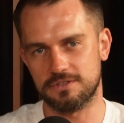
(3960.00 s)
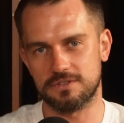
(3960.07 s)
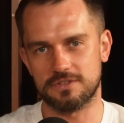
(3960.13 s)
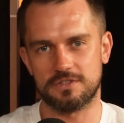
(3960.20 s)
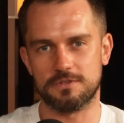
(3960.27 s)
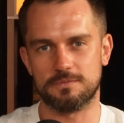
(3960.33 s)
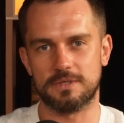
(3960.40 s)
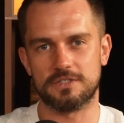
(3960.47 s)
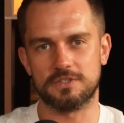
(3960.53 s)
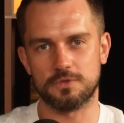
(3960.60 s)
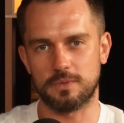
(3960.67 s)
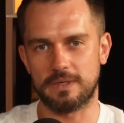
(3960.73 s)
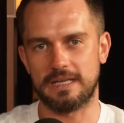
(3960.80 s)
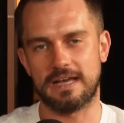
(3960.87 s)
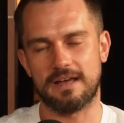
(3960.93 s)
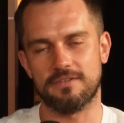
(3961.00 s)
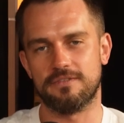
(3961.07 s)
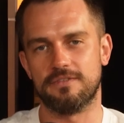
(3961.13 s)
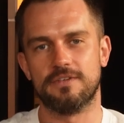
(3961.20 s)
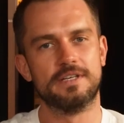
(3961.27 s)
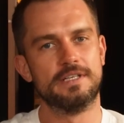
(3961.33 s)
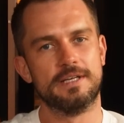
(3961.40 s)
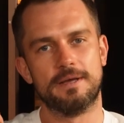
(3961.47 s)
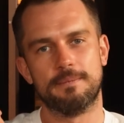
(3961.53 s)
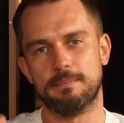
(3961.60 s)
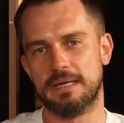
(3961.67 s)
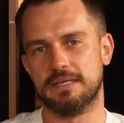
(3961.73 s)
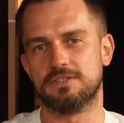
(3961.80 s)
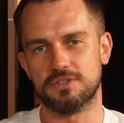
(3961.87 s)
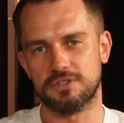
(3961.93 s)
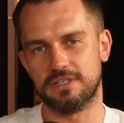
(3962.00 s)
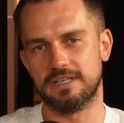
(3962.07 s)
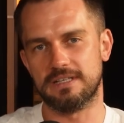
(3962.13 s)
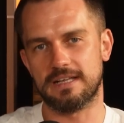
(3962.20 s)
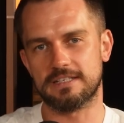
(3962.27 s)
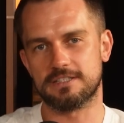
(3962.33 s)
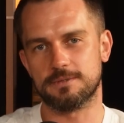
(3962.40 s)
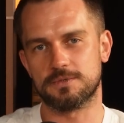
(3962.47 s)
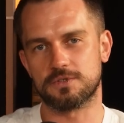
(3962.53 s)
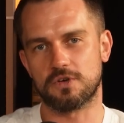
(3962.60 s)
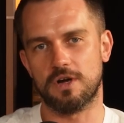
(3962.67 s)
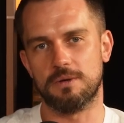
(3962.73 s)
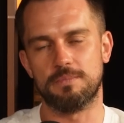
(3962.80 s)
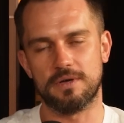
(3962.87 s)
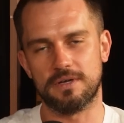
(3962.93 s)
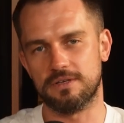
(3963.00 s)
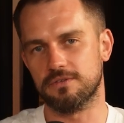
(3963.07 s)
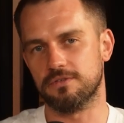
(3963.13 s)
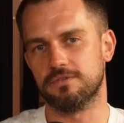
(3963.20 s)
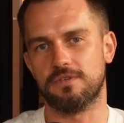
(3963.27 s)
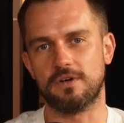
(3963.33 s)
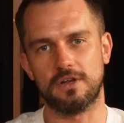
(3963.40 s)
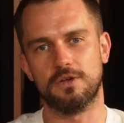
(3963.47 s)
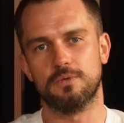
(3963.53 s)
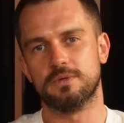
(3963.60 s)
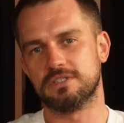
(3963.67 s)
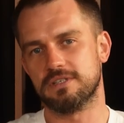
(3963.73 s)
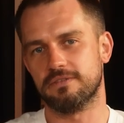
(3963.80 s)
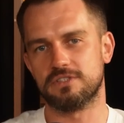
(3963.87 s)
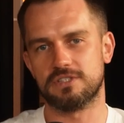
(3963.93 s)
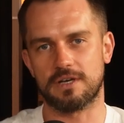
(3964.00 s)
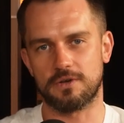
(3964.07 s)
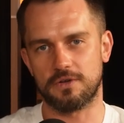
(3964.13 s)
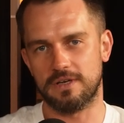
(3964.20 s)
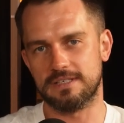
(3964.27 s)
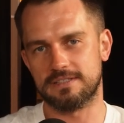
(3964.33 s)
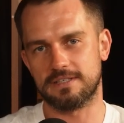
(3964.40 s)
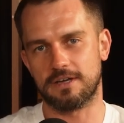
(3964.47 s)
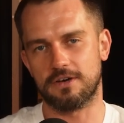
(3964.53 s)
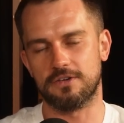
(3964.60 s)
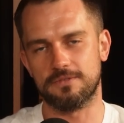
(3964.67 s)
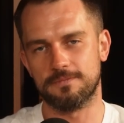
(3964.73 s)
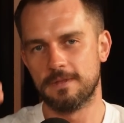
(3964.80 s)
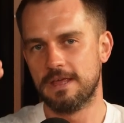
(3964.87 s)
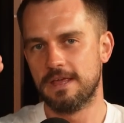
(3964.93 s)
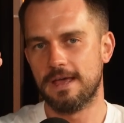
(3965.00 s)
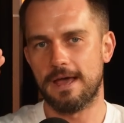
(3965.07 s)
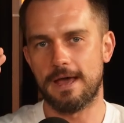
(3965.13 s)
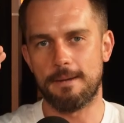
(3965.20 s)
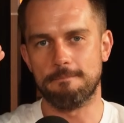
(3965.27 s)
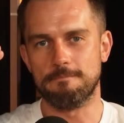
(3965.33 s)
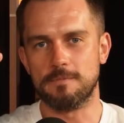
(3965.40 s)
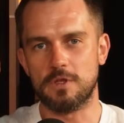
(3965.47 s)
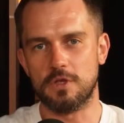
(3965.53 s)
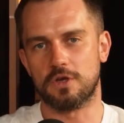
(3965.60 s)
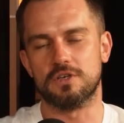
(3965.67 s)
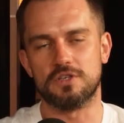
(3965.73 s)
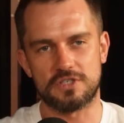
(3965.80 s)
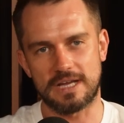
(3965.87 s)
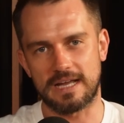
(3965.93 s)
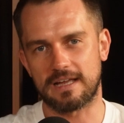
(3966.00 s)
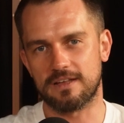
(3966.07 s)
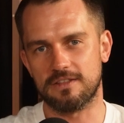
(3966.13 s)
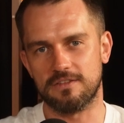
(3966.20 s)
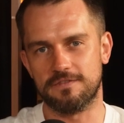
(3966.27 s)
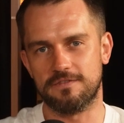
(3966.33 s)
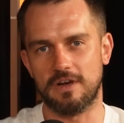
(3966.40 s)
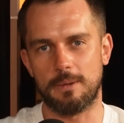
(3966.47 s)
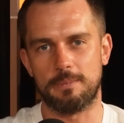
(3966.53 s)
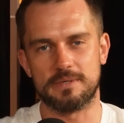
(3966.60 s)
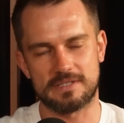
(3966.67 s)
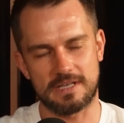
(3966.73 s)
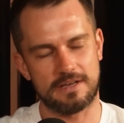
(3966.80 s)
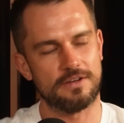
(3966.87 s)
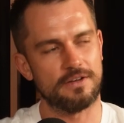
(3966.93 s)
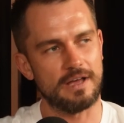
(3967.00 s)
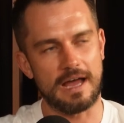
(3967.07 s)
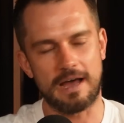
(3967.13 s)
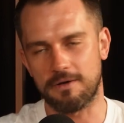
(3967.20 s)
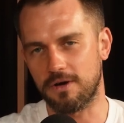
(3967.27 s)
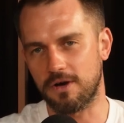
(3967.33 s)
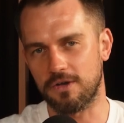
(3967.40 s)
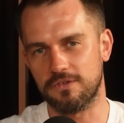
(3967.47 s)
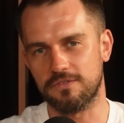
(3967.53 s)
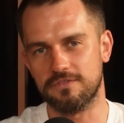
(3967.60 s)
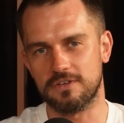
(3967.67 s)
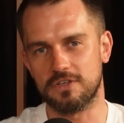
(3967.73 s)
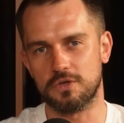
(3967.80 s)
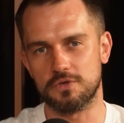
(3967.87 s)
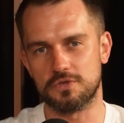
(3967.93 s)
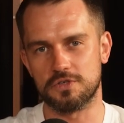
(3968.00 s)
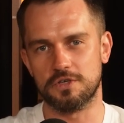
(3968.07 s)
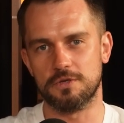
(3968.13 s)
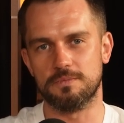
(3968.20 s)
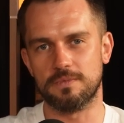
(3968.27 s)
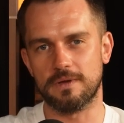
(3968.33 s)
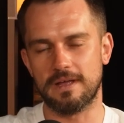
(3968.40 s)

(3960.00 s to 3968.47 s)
just as much as we have, make sure you hit that subscribe button or follow whichever channel you're listening on. You can check the full episode out on YouTube.